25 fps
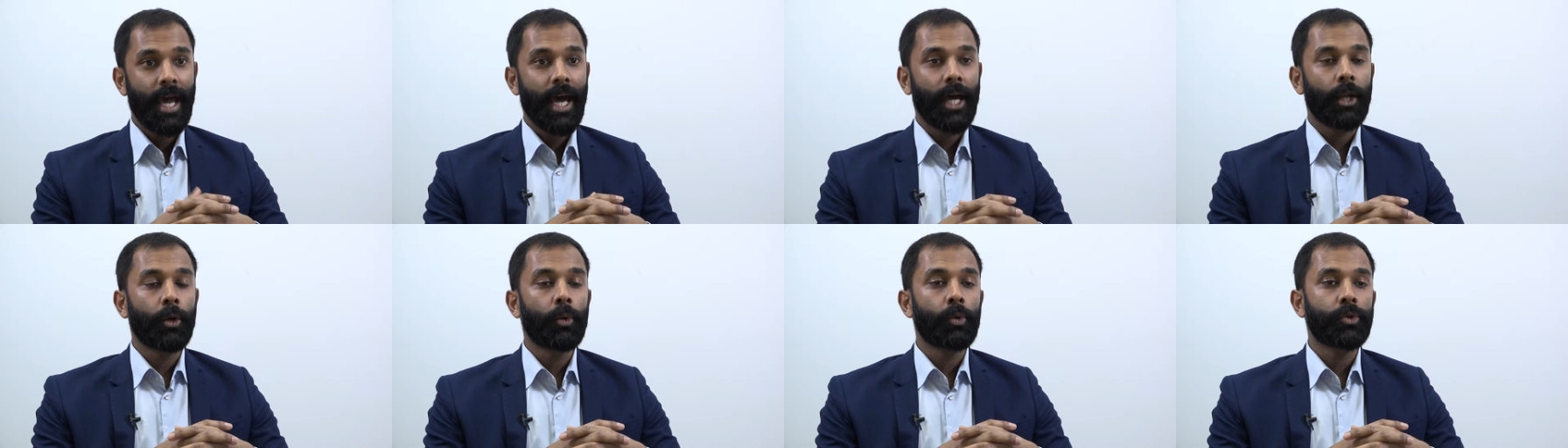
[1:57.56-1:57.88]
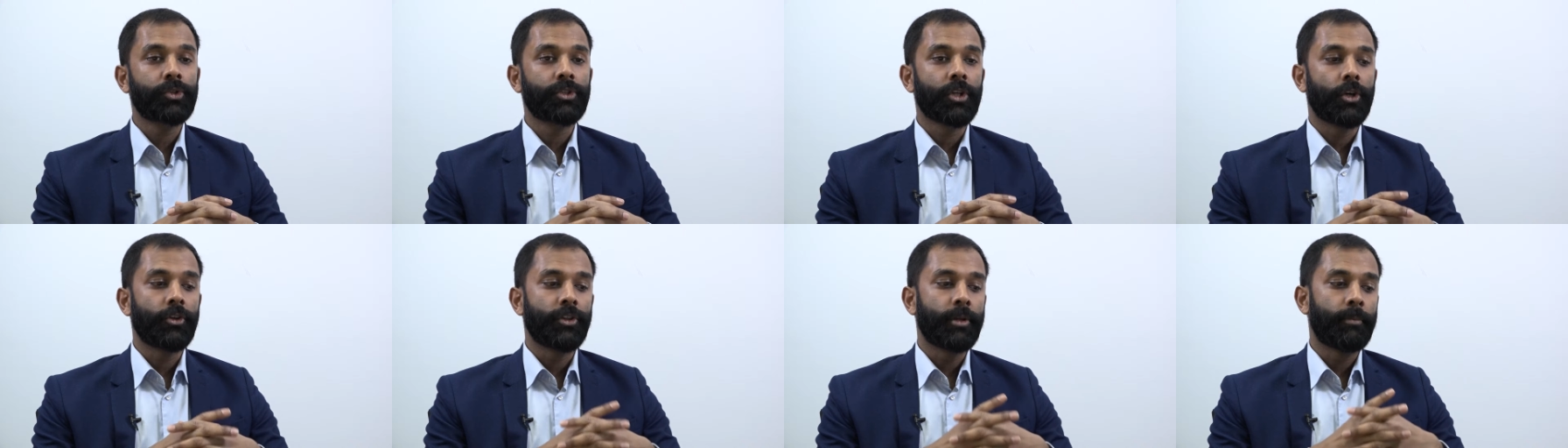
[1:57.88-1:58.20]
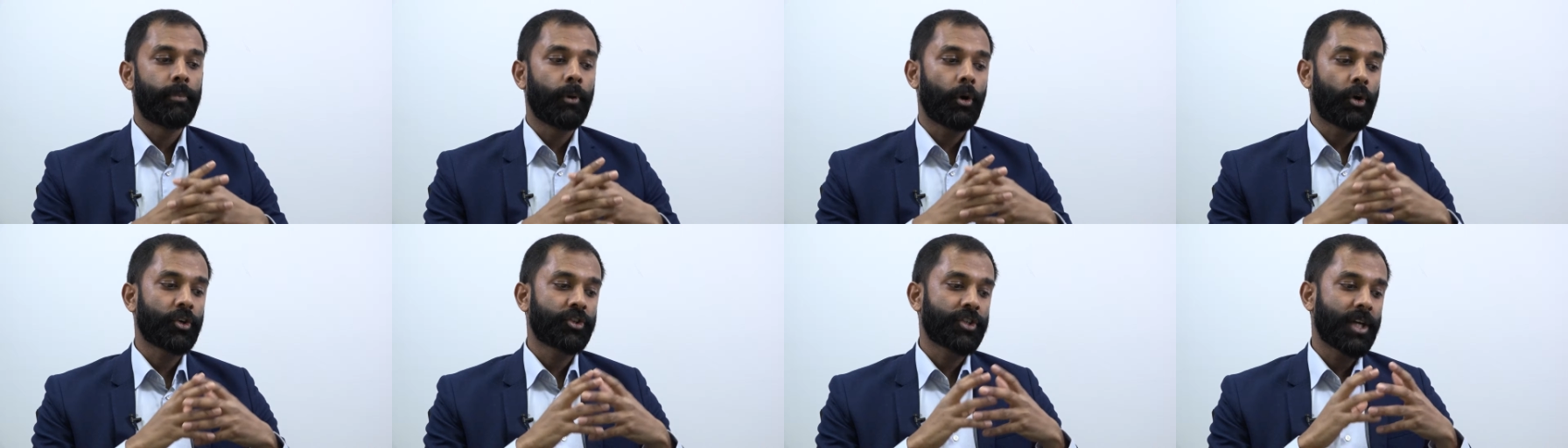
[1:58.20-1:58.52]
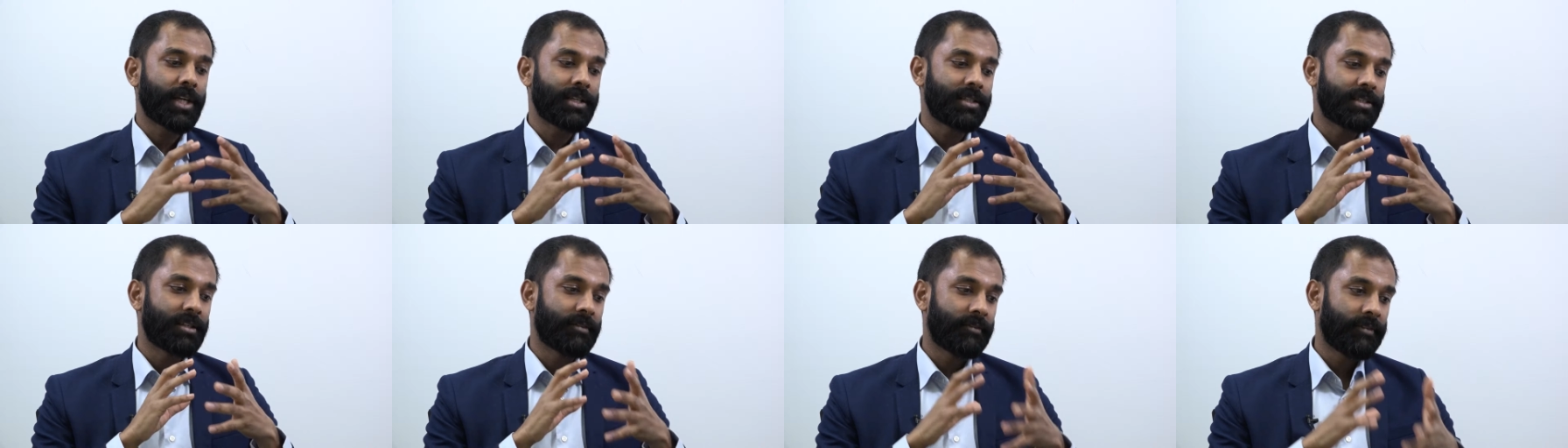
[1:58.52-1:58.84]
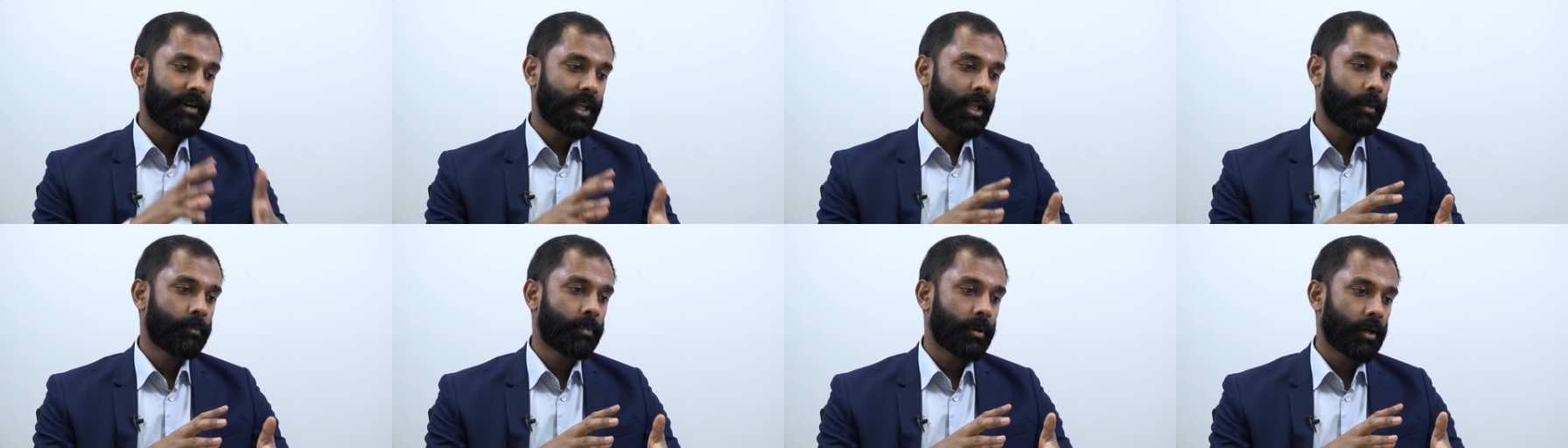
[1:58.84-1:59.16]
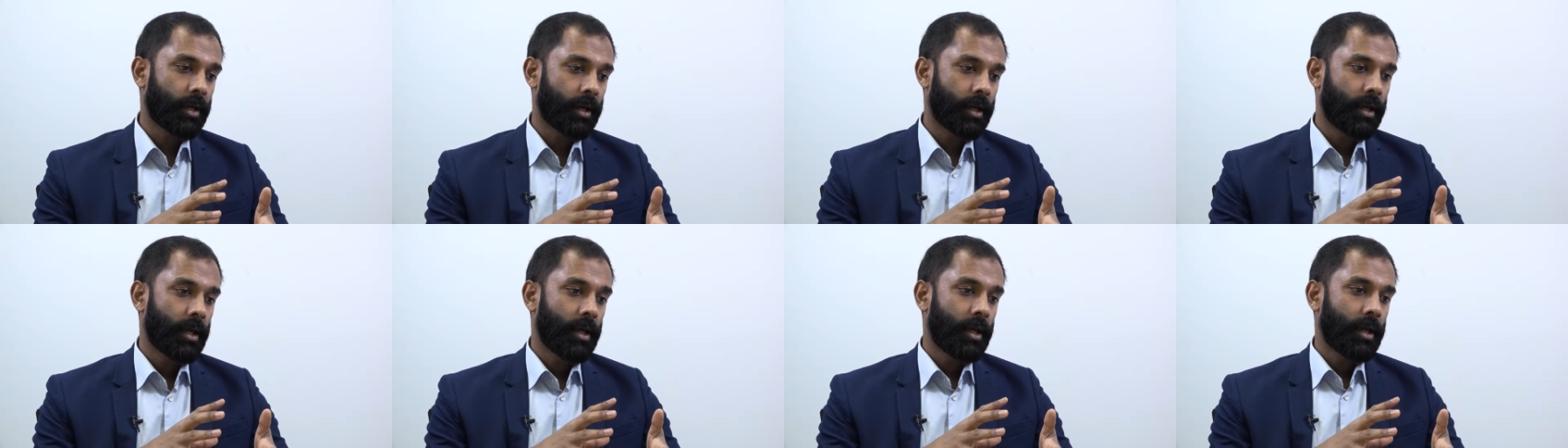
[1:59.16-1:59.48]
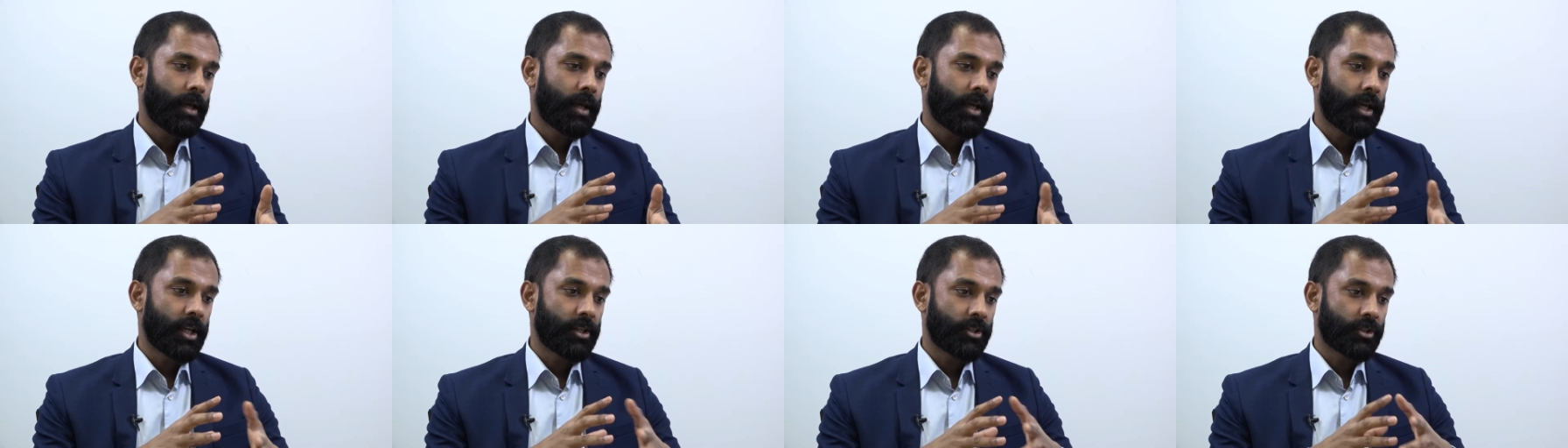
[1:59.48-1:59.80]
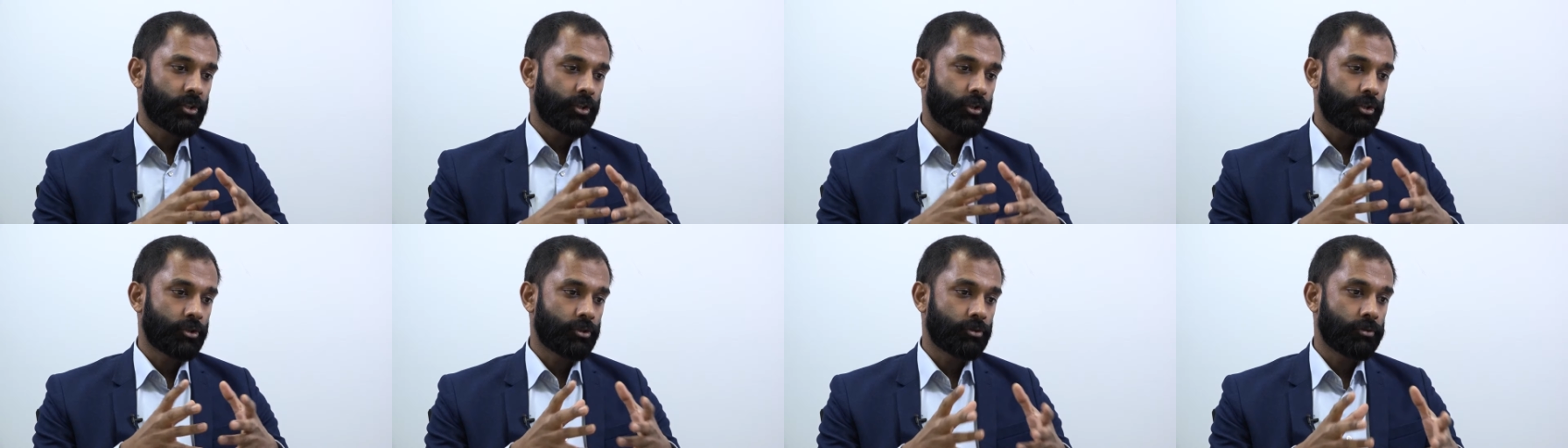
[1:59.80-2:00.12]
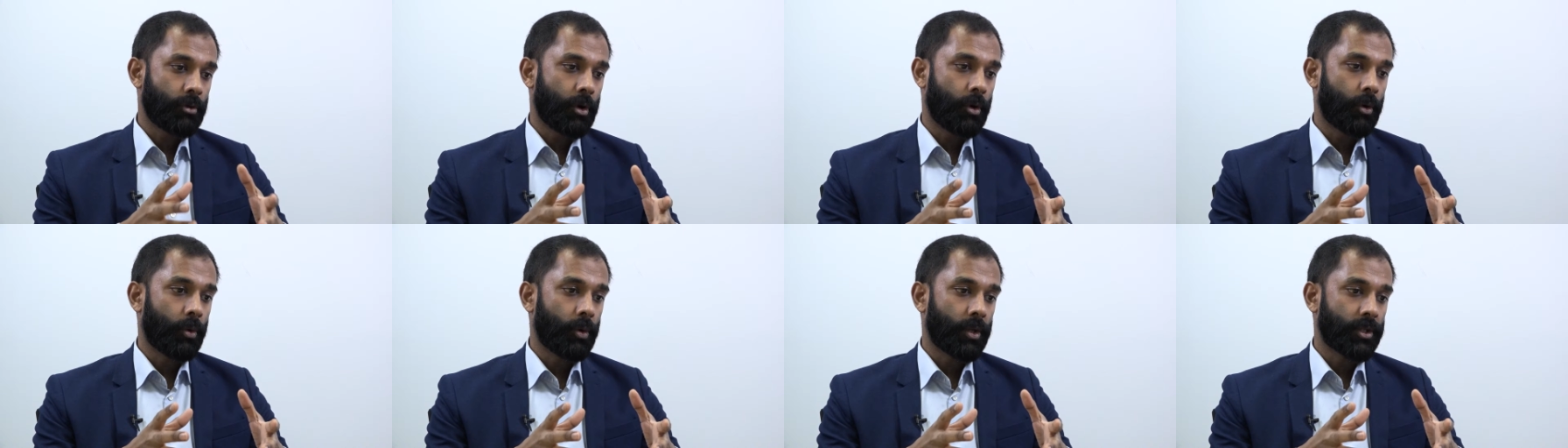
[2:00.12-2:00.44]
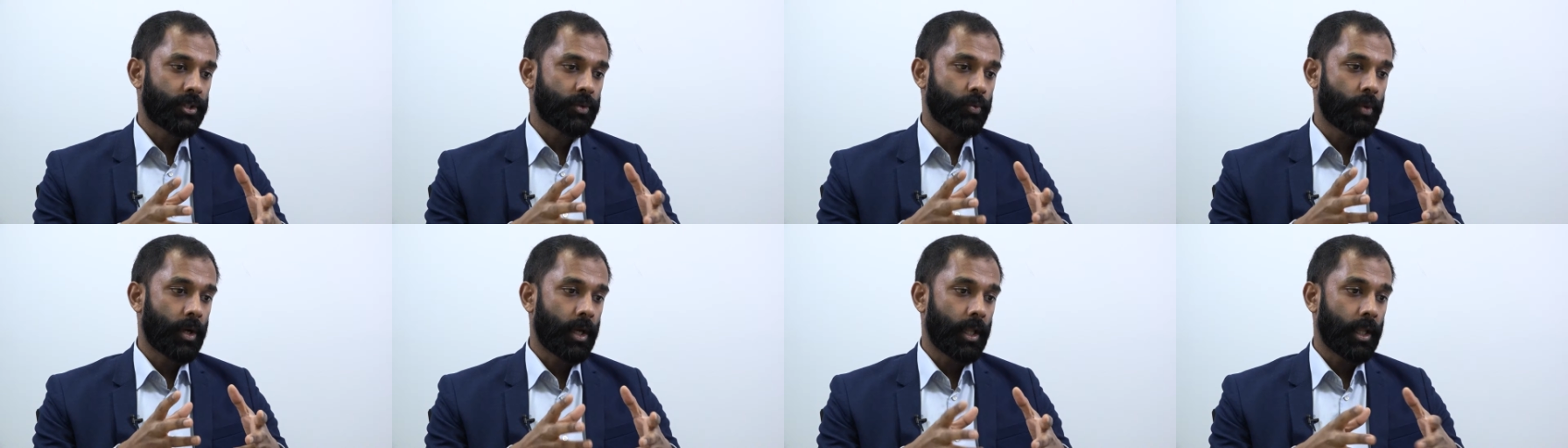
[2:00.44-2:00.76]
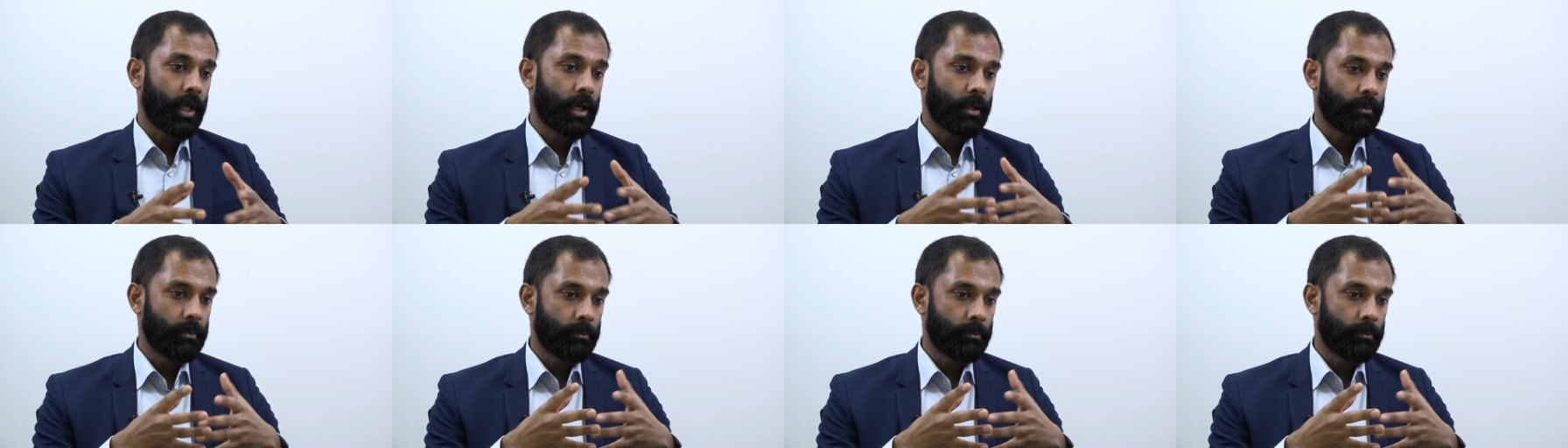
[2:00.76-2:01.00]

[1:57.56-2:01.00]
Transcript: And also the blockchain developer has control as well,